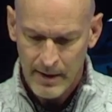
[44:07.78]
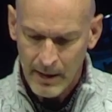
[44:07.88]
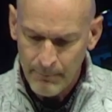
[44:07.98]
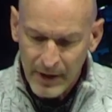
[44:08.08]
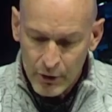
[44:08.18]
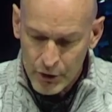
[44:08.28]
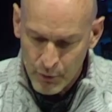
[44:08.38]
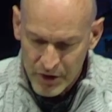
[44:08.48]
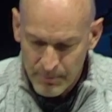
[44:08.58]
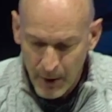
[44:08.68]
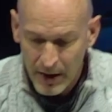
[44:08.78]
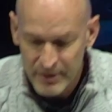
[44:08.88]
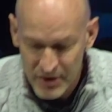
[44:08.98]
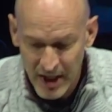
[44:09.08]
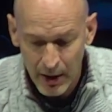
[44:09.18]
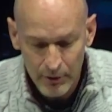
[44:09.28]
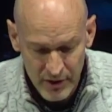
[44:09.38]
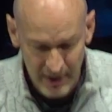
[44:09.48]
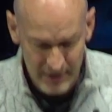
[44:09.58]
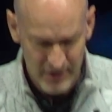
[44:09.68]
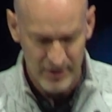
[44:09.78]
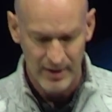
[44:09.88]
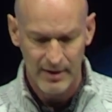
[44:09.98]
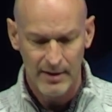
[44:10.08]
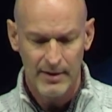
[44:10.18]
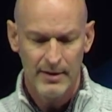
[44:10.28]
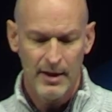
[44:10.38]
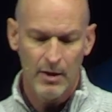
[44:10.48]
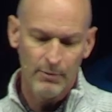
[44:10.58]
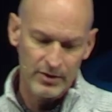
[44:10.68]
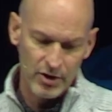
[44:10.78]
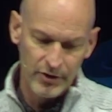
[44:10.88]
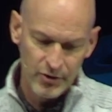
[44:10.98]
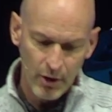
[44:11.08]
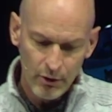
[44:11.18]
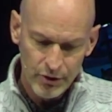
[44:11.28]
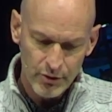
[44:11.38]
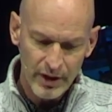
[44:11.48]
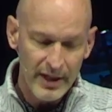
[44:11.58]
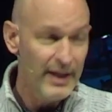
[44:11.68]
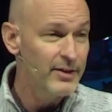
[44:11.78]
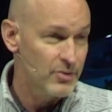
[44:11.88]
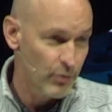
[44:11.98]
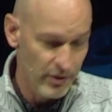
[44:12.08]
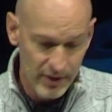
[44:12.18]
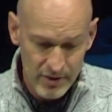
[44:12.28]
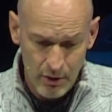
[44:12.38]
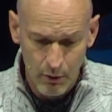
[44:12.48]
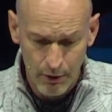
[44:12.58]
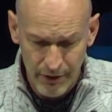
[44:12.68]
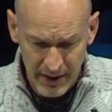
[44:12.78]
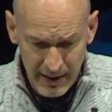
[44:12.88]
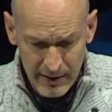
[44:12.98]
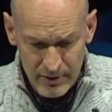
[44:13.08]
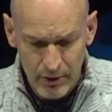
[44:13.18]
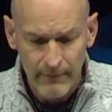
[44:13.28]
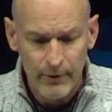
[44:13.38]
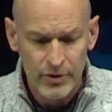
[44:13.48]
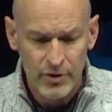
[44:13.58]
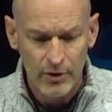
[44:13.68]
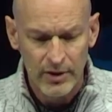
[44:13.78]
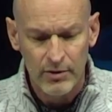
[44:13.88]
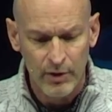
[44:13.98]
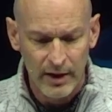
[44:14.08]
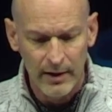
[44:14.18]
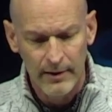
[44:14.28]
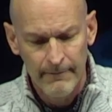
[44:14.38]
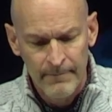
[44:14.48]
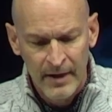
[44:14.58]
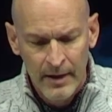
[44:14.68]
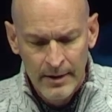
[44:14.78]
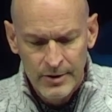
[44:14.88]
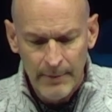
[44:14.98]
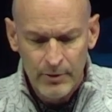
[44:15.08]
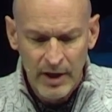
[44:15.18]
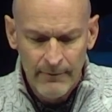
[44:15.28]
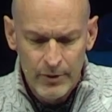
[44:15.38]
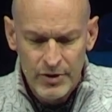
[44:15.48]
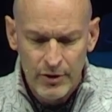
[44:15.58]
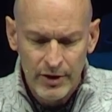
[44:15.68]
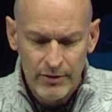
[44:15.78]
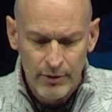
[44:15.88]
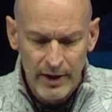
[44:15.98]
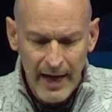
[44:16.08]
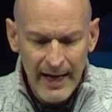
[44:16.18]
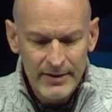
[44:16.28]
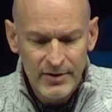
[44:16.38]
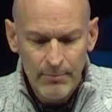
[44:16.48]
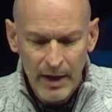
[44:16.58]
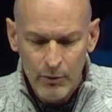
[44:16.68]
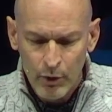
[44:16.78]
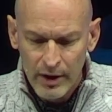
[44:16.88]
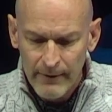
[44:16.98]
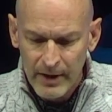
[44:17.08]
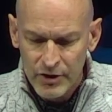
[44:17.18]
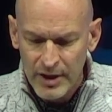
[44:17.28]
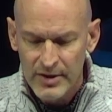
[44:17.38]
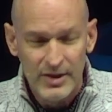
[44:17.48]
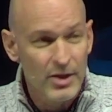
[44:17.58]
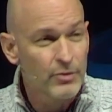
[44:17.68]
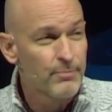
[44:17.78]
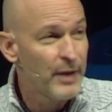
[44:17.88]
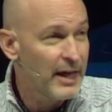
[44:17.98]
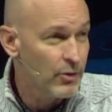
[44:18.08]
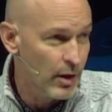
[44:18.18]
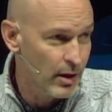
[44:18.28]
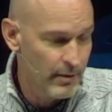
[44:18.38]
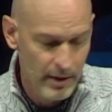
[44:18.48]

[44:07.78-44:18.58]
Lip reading: And Peter's response tells us how much on struggle street he is with this whole thing. Because look at verse 33, chapter 9, verse 33. As the men were leaving Jesus, here's Peter.